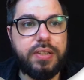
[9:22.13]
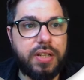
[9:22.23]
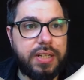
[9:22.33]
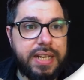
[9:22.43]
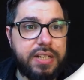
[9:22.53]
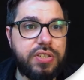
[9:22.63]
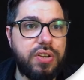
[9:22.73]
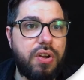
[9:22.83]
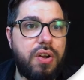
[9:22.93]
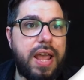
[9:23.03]
Delete
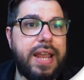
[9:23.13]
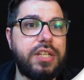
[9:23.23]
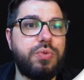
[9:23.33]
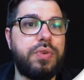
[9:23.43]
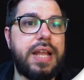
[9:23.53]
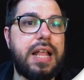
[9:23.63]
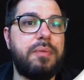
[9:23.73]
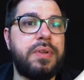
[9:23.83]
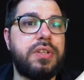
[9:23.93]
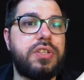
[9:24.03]
your H1
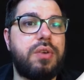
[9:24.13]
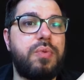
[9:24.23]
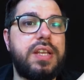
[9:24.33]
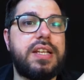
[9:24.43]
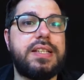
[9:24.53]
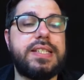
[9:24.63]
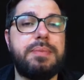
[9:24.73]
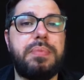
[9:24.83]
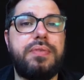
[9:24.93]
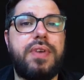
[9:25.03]
element so we can
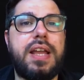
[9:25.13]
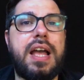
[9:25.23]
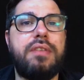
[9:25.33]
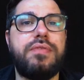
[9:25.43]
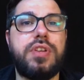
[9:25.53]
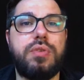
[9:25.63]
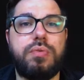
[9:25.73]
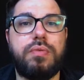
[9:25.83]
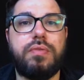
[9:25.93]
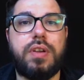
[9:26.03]
simplify our view.
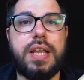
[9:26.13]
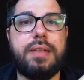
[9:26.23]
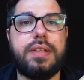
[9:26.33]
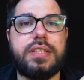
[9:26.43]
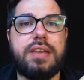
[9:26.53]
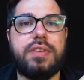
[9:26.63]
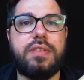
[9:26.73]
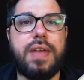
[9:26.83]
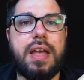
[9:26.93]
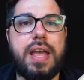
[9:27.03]
Okay, let's get rid
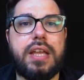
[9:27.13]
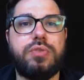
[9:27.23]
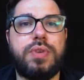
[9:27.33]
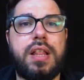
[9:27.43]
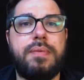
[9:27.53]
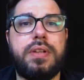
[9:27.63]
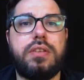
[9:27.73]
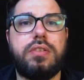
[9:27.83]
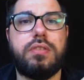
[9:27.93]
of our H1 element.